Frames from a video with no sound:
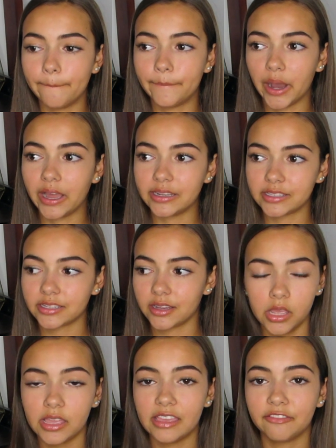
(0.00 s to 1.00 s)
But
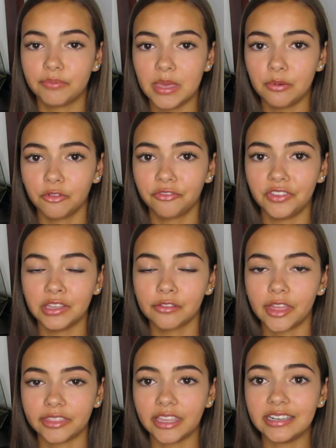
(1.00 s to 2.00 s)
if people feel
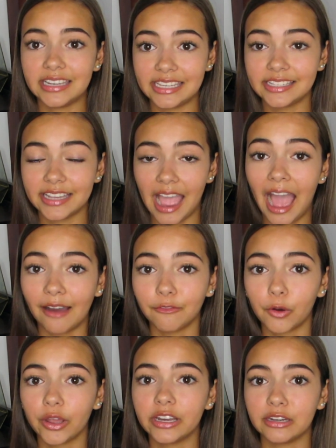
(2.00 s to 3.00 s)
that they need to have
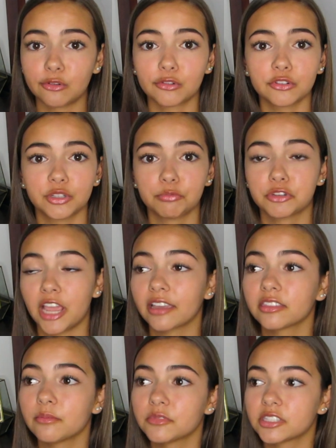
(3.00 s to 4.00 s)
one in order to
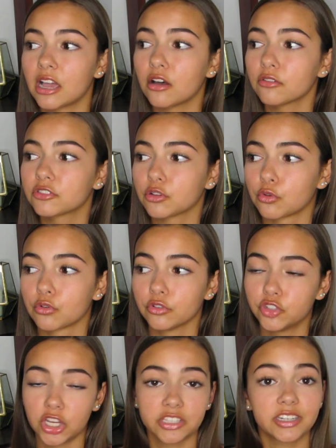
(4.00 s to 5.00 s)
protect themselves or
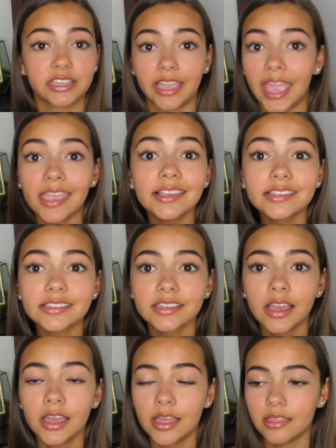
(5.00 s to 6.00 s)
just in
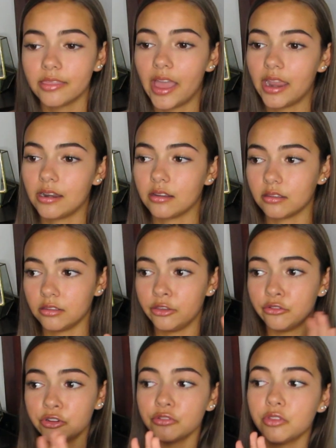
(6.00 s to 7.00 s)
case, then
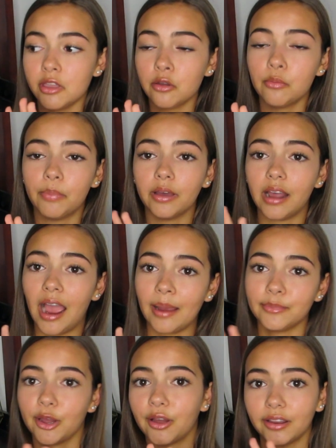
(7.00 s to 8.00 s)
you do you, but
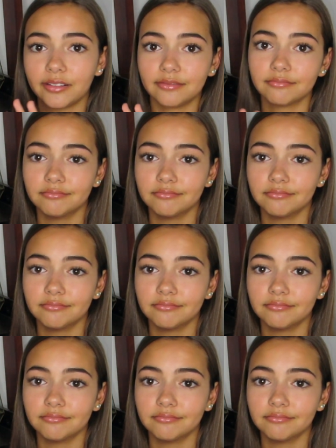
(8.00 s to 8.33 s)
I'm not